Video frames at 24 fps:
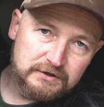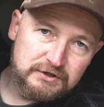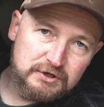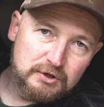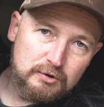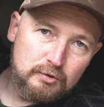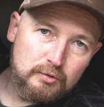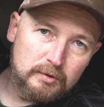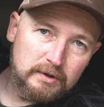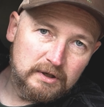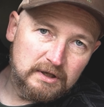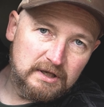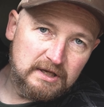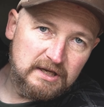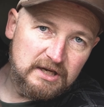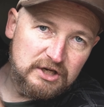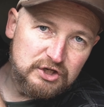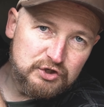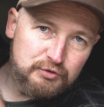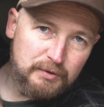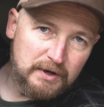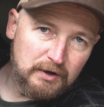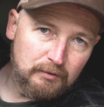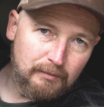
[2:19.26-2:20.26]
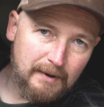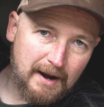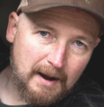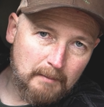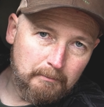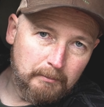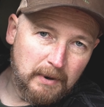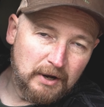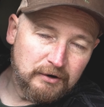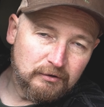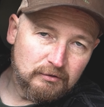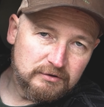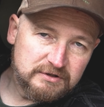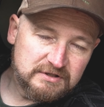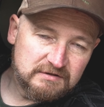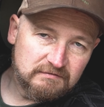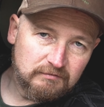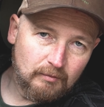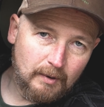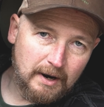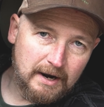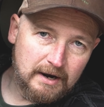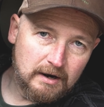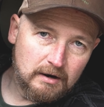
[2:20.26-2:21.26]
two heat shrink wrap bundles of
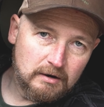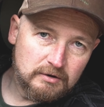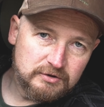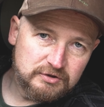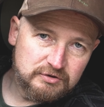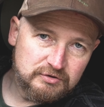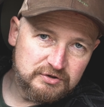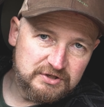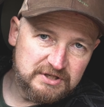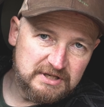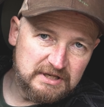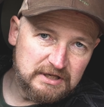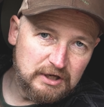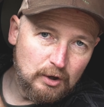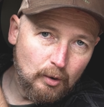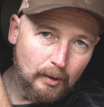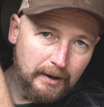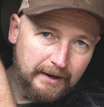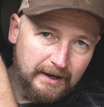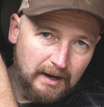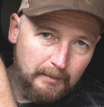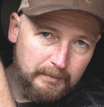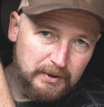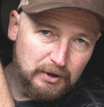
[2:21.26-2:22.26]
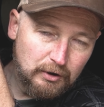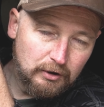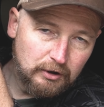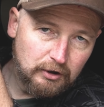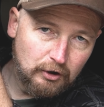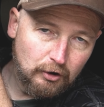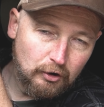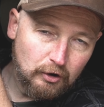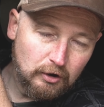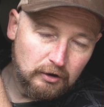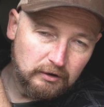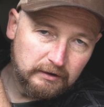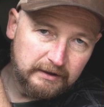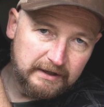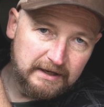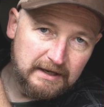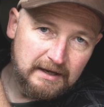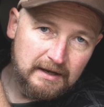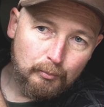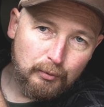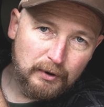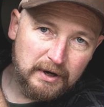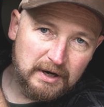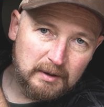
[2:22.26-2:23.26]
wires you see going up here currently
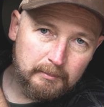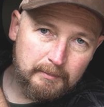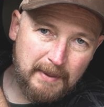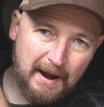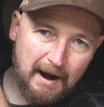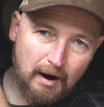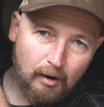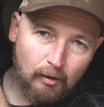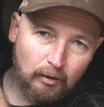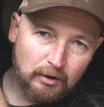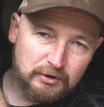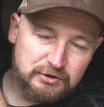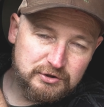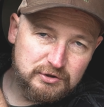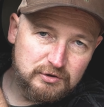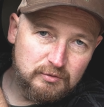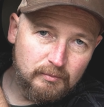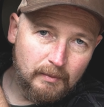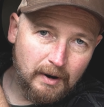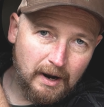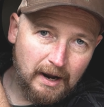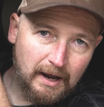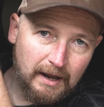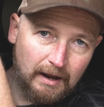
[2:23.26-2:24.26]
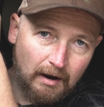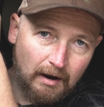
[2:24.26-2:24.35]
bring power to my